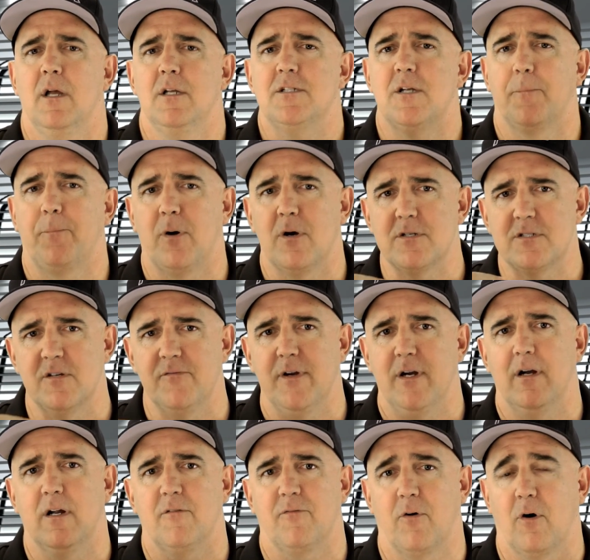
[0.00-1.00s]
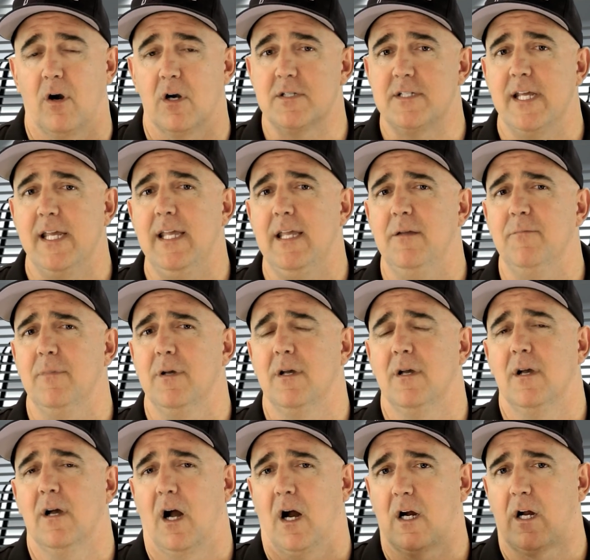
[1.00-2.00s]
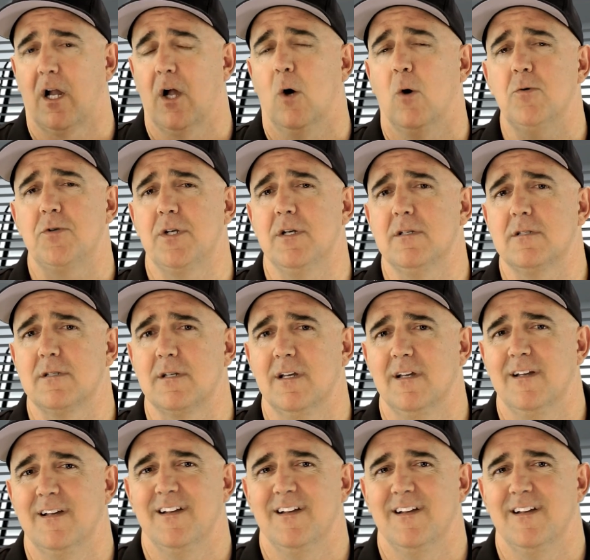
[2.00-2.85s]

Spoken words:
to persevering for our team, our coaches,